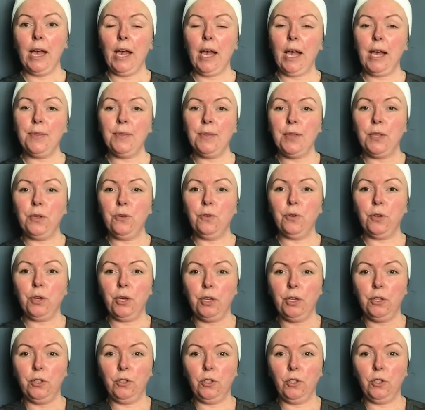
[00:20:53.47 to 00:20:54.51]
and then you're
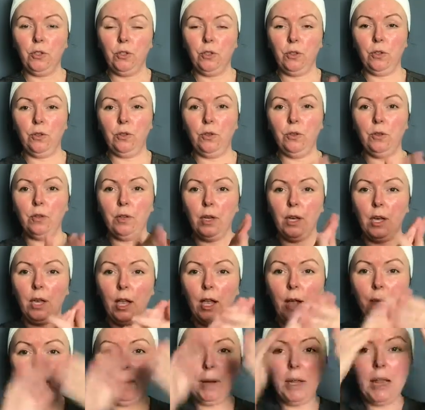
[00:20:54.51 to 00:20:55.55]
going to
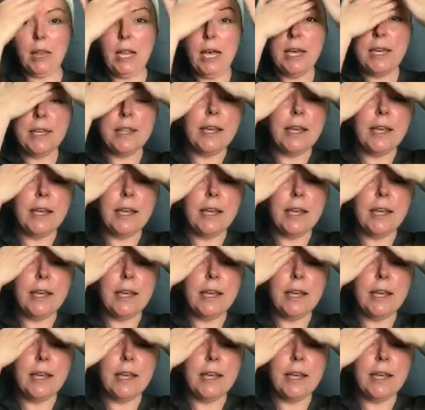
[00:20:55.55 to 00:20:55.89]
apply